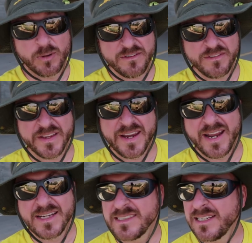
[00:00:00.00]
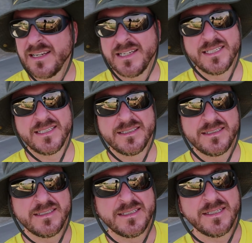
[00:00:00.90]
Whatever the case,
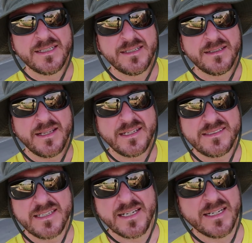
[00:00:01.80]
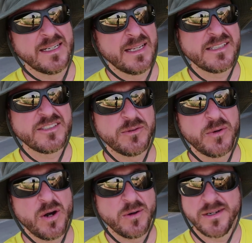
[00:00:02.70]
that's it. That's the
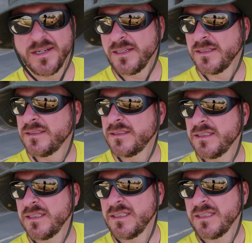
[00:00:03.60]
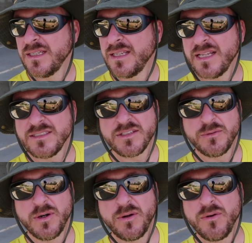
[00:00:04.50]
road. That's the
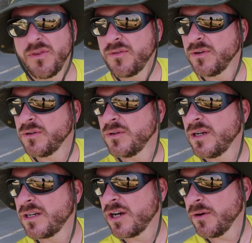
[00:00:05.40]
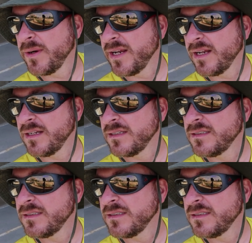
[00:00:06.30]
road through Korea.